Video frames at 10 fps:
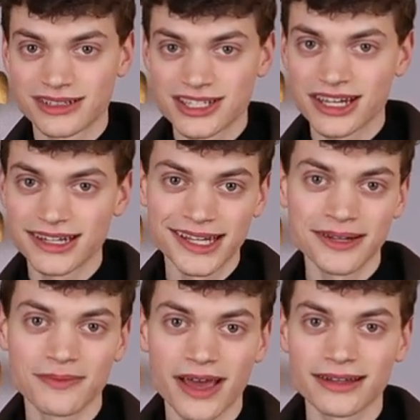the
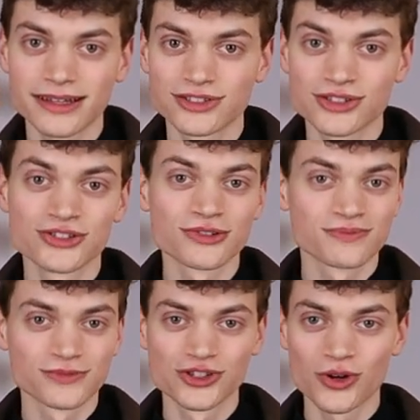city and then just
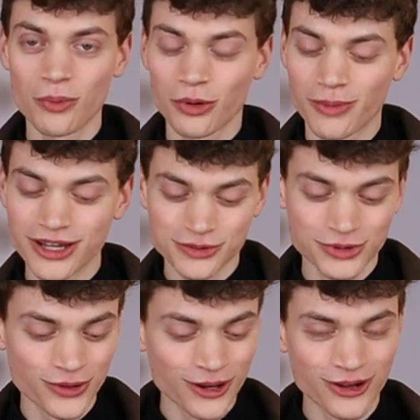shop and buy some
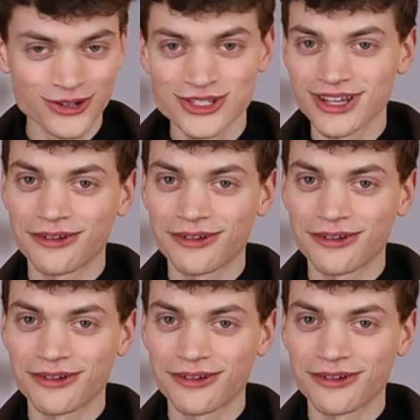new clothes.